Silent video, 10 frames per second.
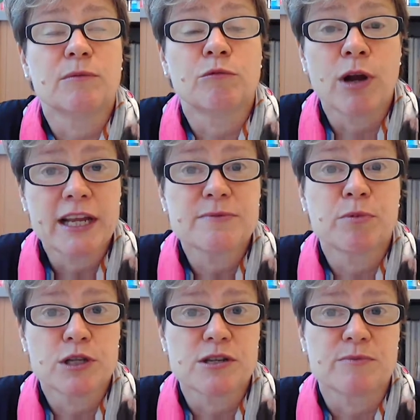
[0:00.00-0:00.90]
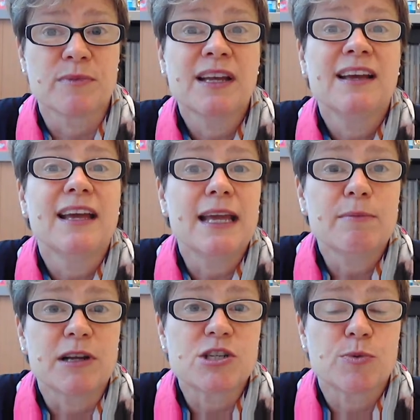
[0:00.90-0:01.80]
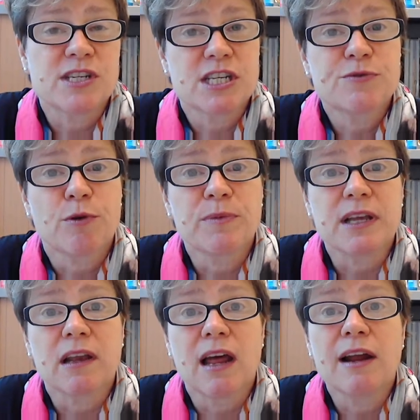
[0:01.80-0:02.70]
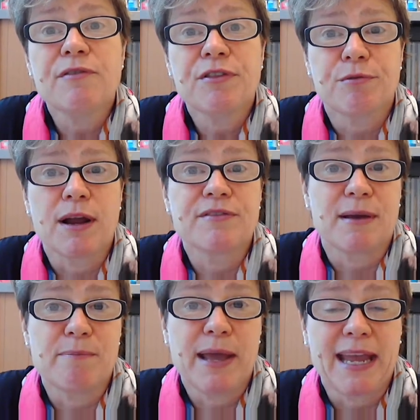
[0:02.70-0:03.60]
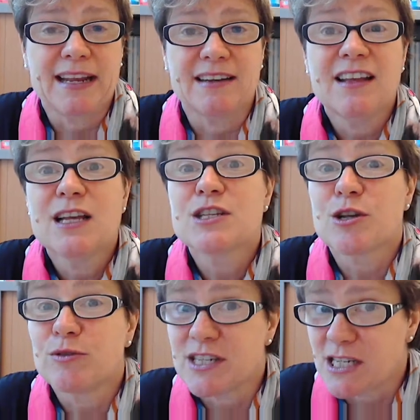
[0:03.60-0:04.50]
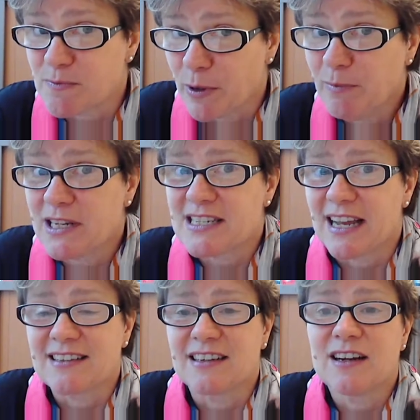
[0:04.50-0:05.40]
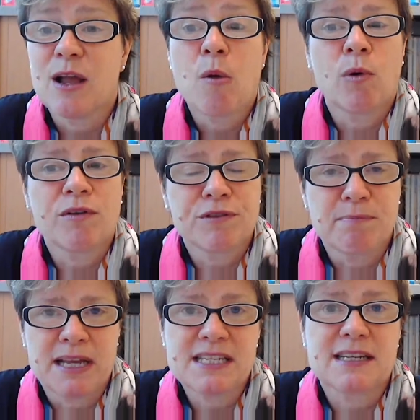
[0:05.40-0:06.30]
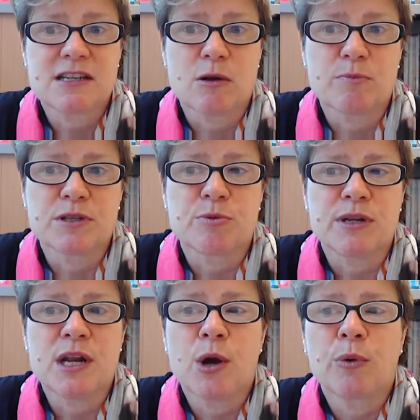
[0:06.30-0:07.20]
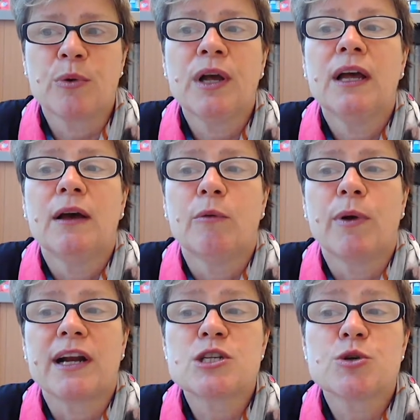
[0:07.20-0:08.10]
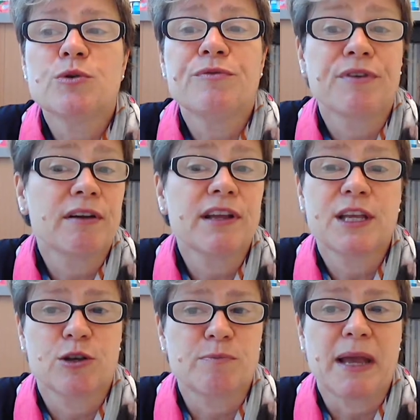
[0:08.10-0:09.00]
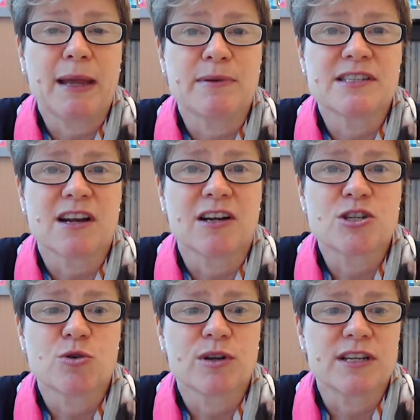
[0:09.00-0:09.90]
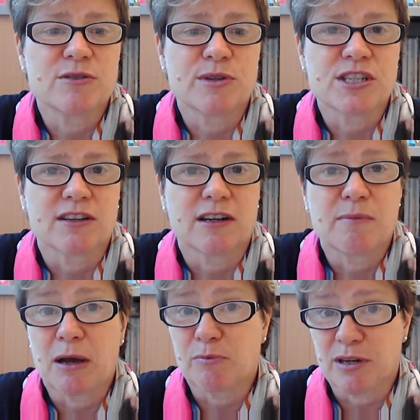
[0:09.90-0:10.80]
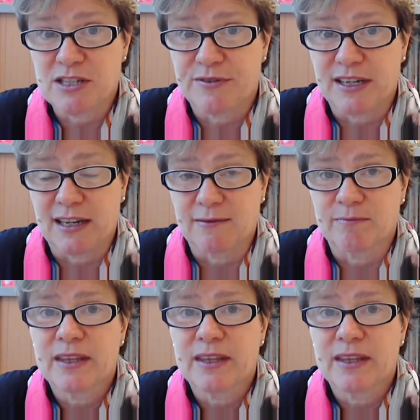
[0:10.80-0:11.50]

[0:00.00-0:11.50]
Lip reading: right bottom image, which is from the Alive and Thrive campaign. So this is public sector, one of the best examples we know, where two very cute babies are talking to each other about breastfeeding.